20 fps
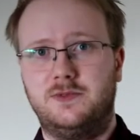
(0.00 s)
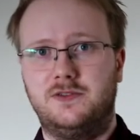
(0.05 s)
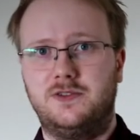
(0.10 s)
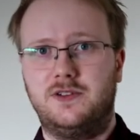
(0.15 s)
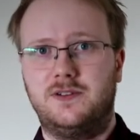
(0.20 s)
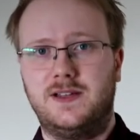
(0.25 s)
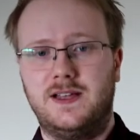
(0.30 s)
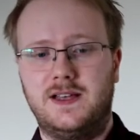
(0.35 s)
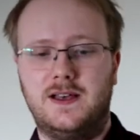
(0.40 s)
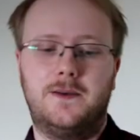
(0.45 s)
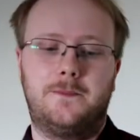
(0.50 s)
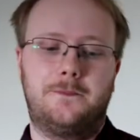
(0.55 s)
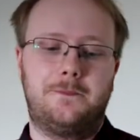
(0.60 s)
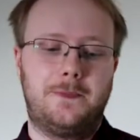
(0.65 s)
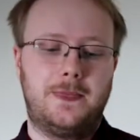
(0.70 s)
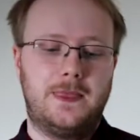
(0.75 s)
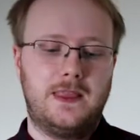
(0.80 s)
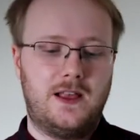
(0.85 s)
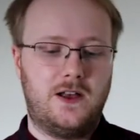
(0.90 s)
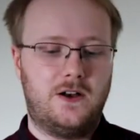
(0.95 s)
we've got here
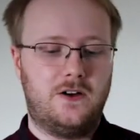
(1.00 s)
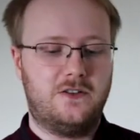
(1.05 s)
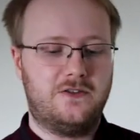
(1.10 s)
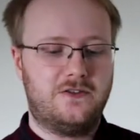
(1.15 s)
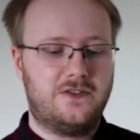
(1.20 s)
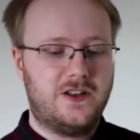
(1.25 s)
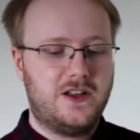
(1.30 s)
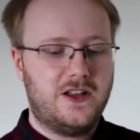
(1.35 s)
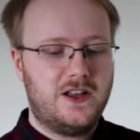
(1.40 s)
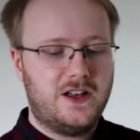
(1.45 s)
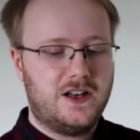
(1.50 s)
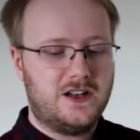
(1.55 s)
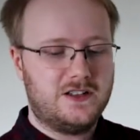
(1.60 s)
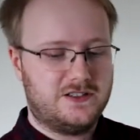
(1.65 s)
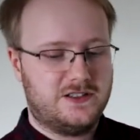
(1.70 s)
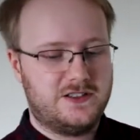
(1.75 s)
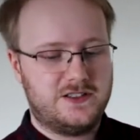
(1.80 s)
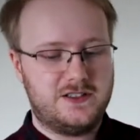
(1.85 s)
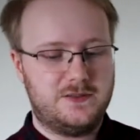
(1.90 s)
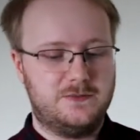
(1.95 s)
of
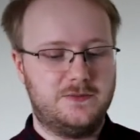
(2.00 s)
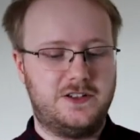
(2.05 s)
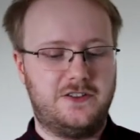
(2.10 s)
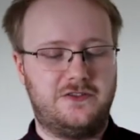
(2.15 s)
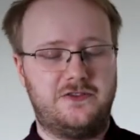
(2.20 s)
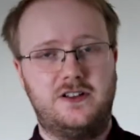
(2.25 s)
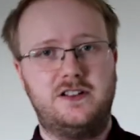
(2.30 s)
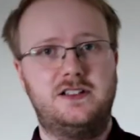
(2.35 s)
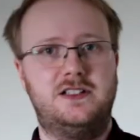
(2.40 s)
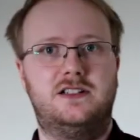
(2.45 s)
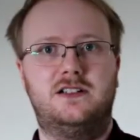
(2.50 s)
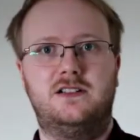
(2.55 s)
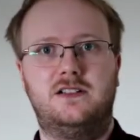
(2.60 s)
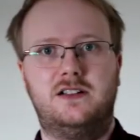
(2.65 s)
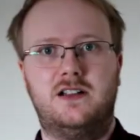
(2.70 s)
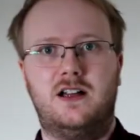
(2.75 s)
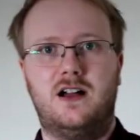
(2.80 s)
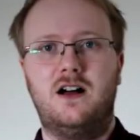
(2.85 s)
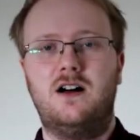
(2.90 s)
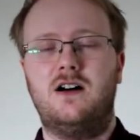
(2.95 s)
under some defined
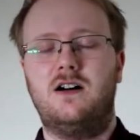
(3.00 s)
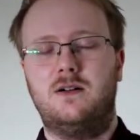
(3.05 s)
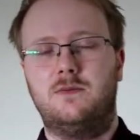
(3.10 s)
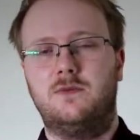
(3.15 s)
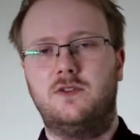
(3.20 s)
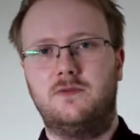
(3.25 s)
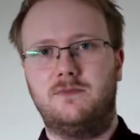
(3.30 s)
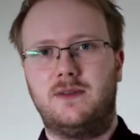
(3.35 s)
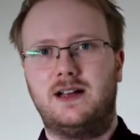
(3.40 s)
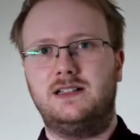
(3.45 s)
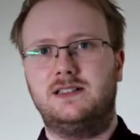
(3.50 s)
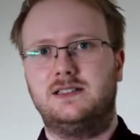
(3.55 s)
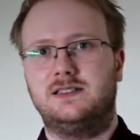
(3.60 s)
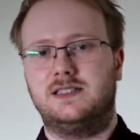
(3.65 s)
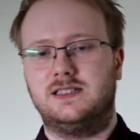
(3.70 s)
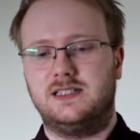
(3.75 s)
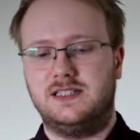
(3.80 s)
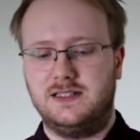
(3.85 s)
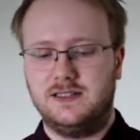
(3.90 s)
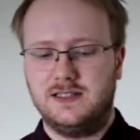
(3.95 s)
harm or
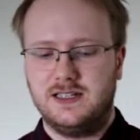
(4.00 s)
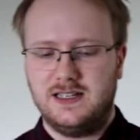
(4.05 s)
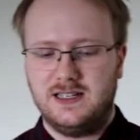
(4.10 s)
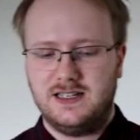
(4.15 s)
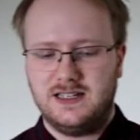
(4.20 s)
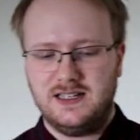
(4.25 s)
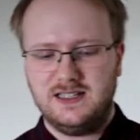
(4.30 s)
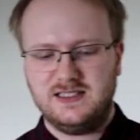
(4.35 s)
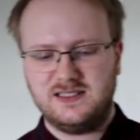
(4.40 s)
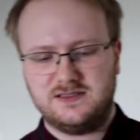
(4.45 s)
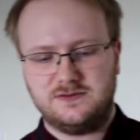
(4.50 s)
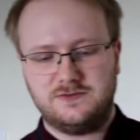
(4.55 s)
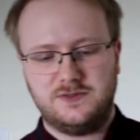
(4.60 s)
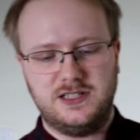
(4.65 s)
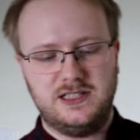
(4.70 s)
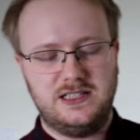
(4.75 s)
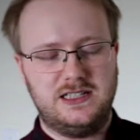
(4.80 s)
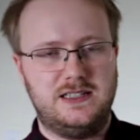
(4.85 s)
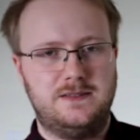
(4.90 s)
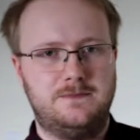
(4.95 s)
malady isn't
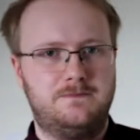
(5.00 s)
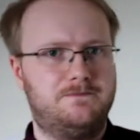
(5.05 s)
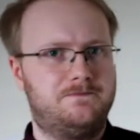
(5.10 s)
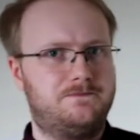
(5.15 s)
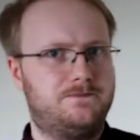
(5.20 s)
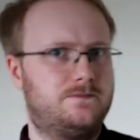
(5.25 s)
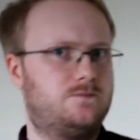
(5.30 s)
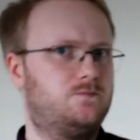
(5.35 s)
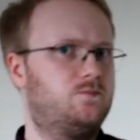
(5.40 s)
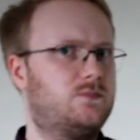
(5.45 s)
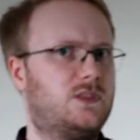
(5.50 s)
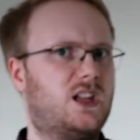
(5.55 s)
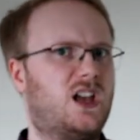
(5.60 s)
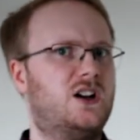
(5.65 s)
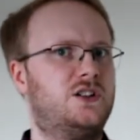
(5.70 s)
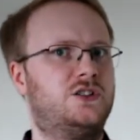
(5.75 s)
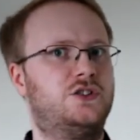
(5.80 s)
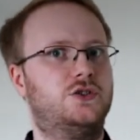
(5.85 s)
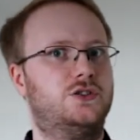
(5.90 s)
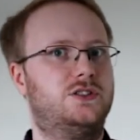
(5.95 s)
really
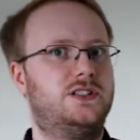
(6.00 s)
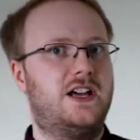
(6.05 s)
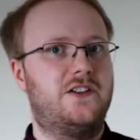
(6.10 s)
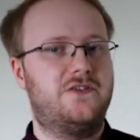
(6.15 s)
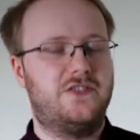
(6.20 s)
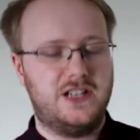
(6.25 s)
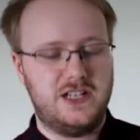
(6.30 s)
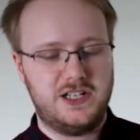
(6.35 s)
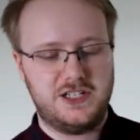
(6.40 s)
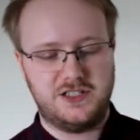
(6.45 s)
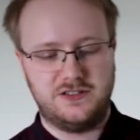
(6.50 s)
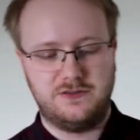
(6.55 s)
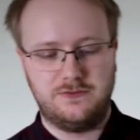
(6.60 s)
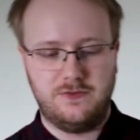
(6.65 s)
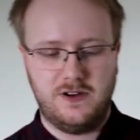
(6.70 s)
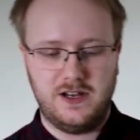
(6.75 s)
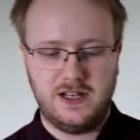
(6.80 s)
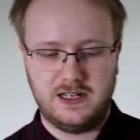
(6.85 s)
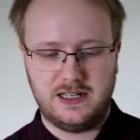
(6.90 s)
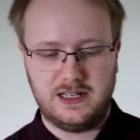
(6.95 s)
a good definition,
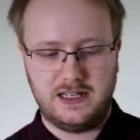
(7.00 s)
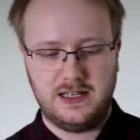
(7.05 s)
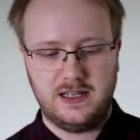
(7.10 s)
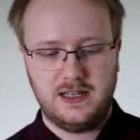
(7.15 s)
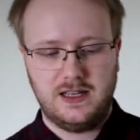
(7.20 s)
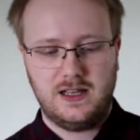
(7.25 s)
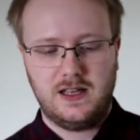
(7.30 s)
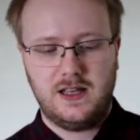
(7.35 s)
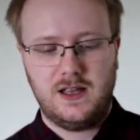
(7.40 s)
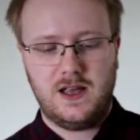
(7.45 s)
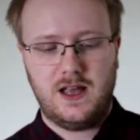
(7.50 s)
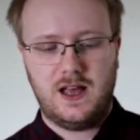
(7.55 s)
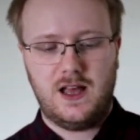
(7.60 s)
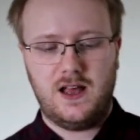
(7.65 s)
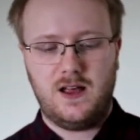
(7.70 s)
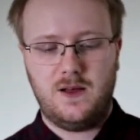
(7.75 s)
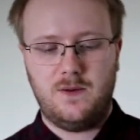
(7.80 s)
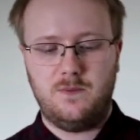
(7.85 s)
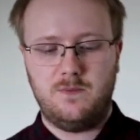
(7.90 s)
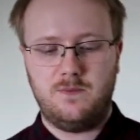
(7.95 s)
really,
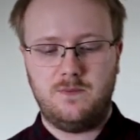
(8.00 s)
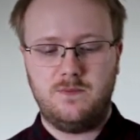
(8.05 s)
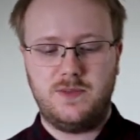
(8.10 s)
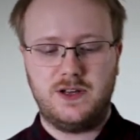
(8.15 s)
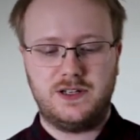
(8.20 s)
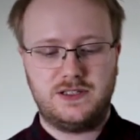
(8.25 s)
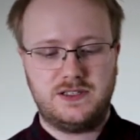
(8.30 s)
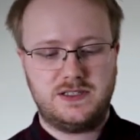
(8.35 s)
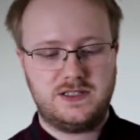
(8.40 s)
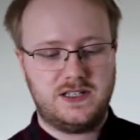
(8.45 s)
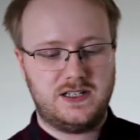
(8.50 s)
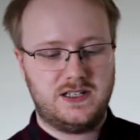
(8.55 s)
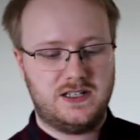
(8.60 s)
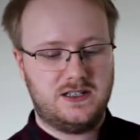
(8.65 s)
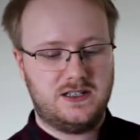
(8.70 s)
but